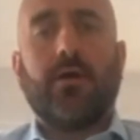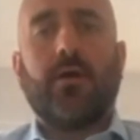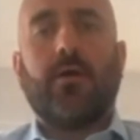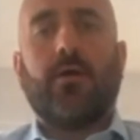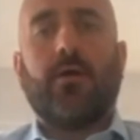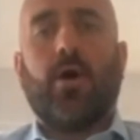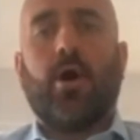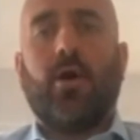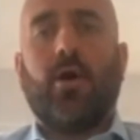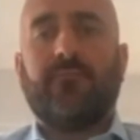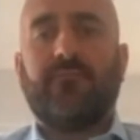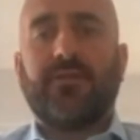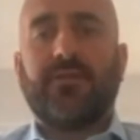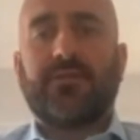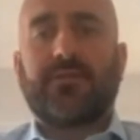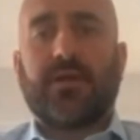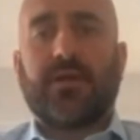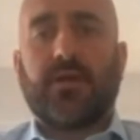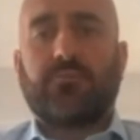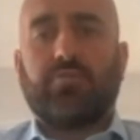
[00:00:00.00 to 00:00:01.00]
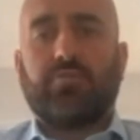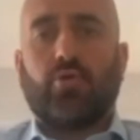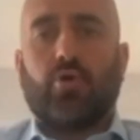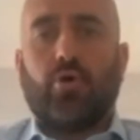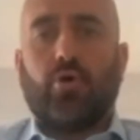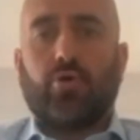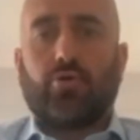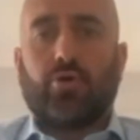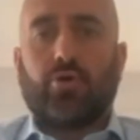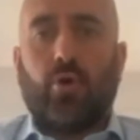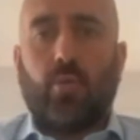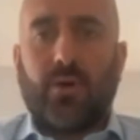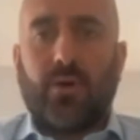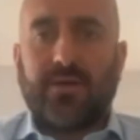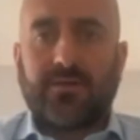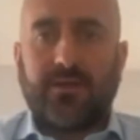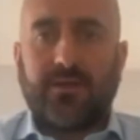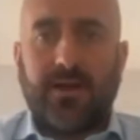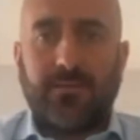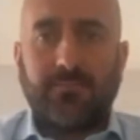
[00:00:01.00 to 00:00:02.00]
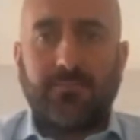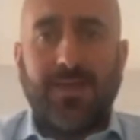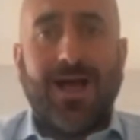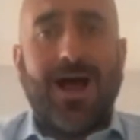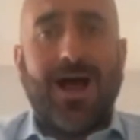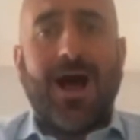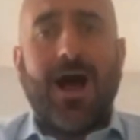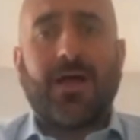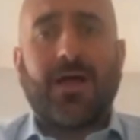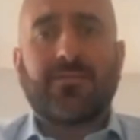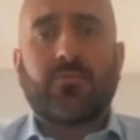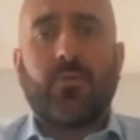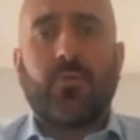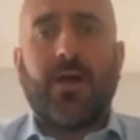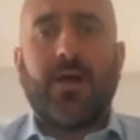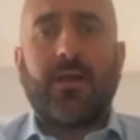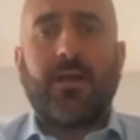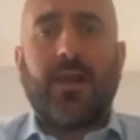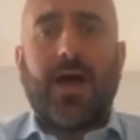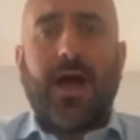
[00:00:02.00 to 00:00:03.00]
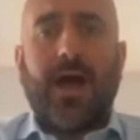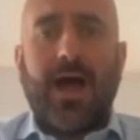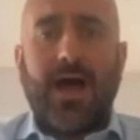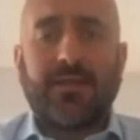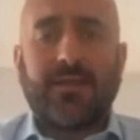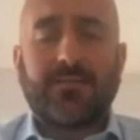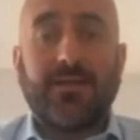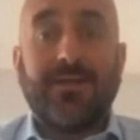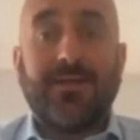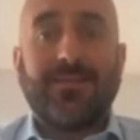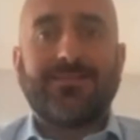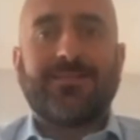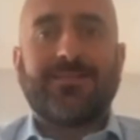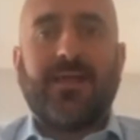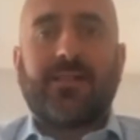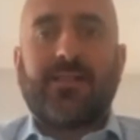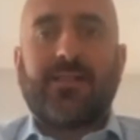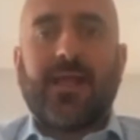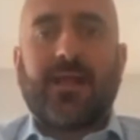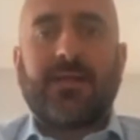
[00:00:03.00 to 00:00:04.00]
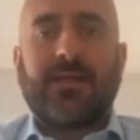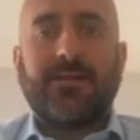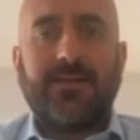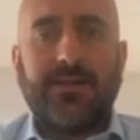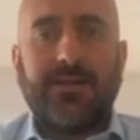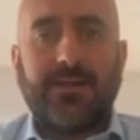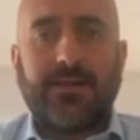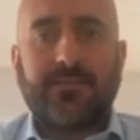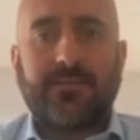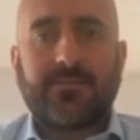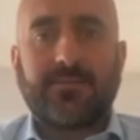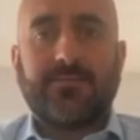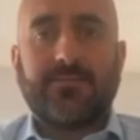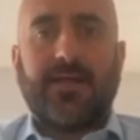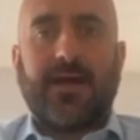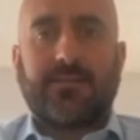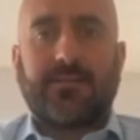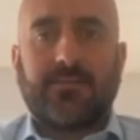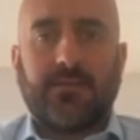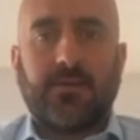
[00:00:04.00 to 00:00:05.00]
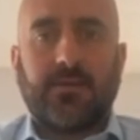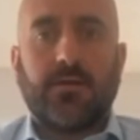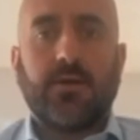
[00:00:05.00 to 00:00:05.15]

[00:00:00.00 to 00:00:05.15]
of the Strasbourg Court towards them, as well as the techniques that